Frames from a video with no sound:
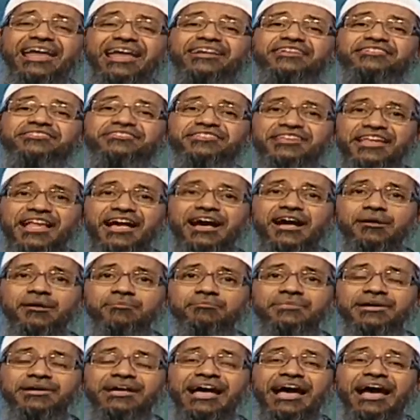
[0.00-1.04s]
and
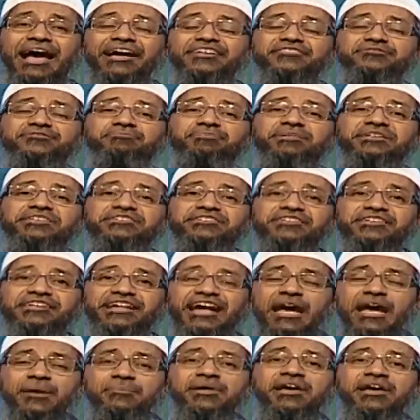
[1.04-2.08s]
Islam has
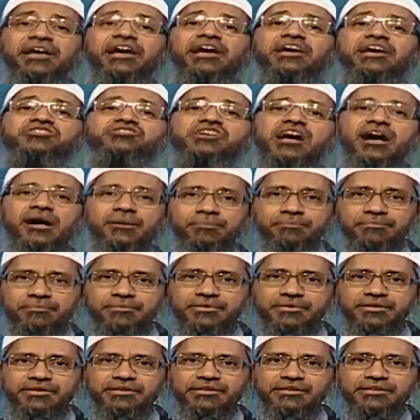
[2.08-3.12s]
prescribed hijab.
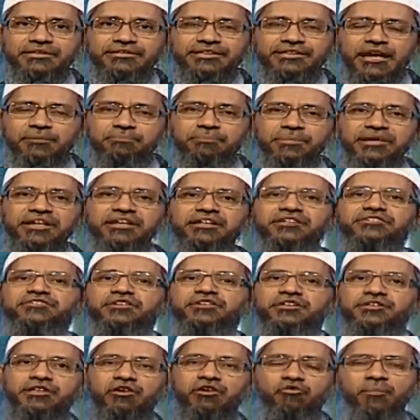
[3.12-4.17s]
That means
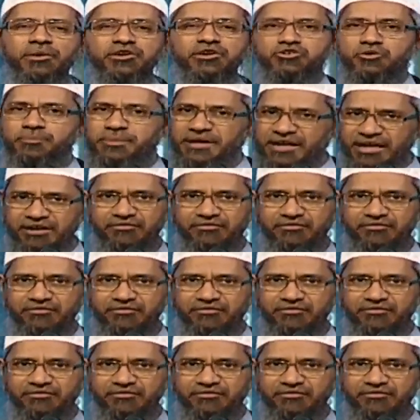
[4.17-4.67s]
the woman should be